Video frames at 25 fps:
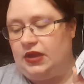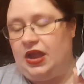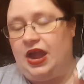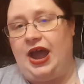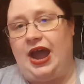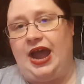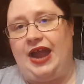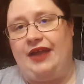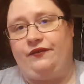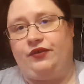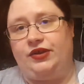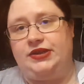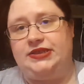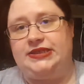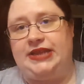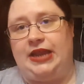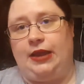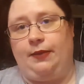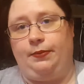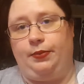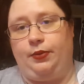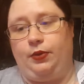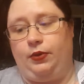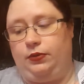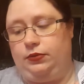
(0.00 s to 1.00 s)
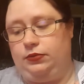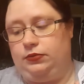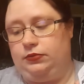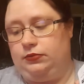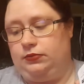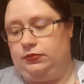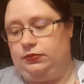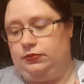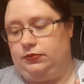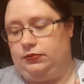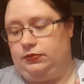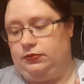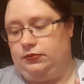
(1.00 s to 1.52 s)
ivory sample
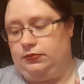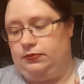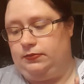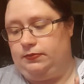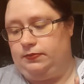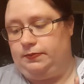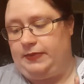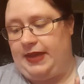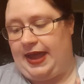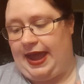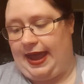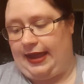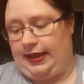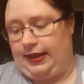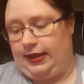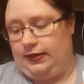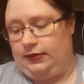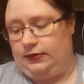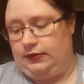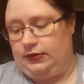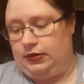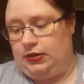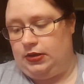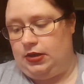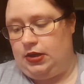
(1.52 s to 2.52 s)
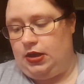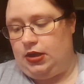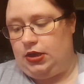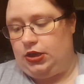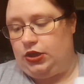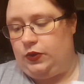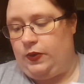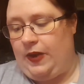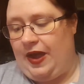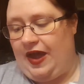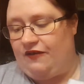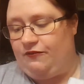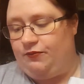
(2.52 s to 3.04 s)
packet.
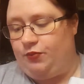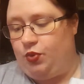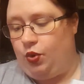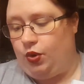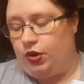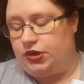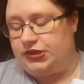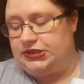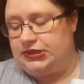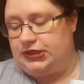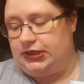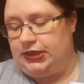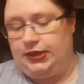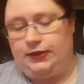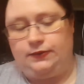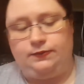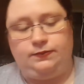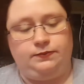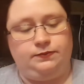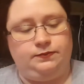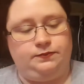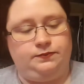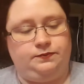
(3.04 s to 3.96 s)
You have porcelain.